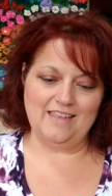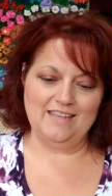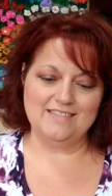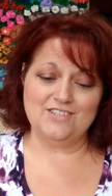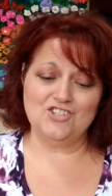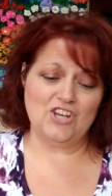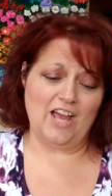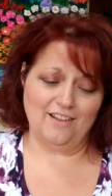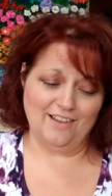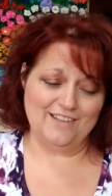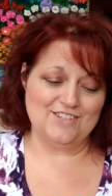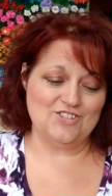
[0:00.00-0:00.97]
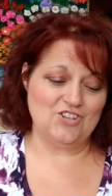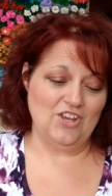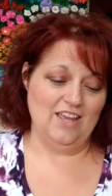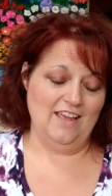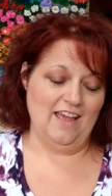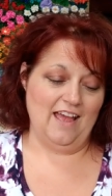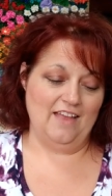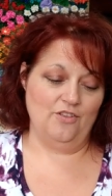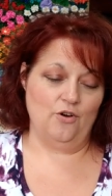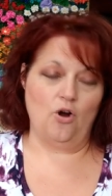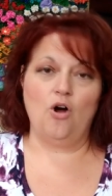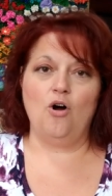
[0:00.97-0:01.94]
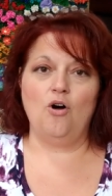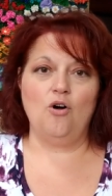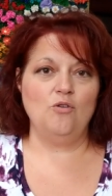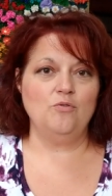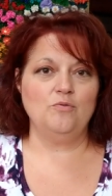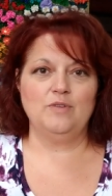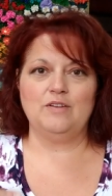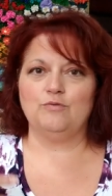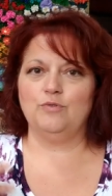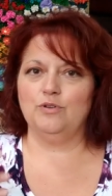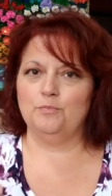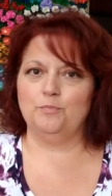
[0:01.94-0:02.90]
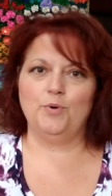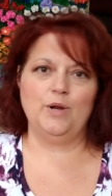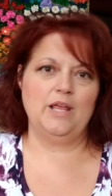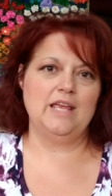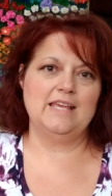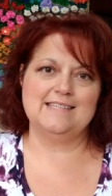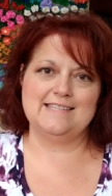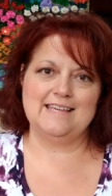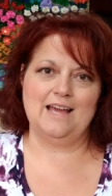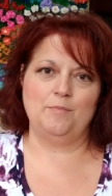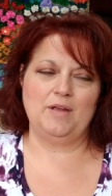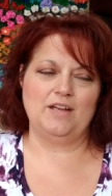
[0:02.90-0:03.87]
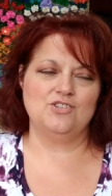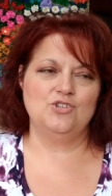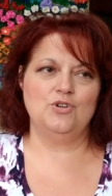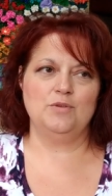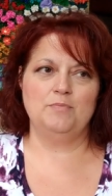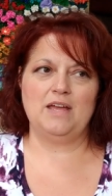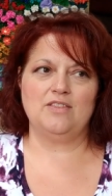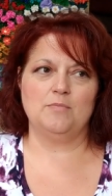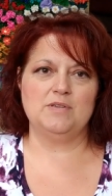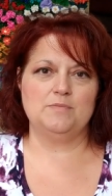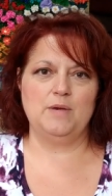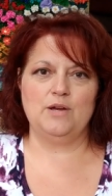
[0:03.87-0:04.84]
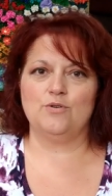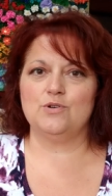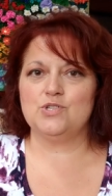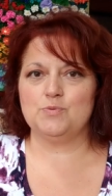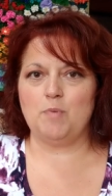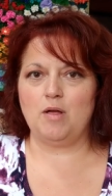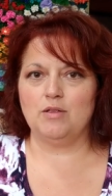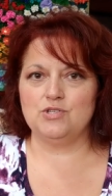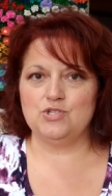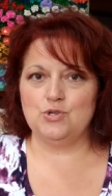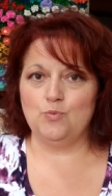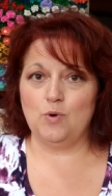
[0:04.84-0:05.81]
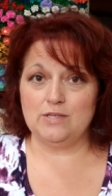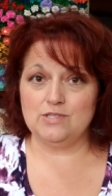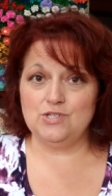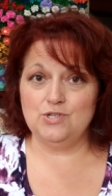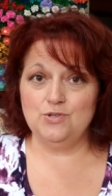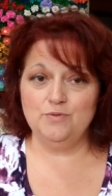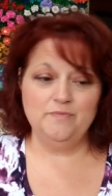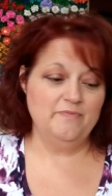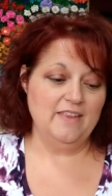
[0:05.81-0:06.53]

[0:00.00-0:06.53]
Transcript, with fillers: It's a challenge, and they're all real, pretty easy. I mean, because you can make them as big or as small as you want to.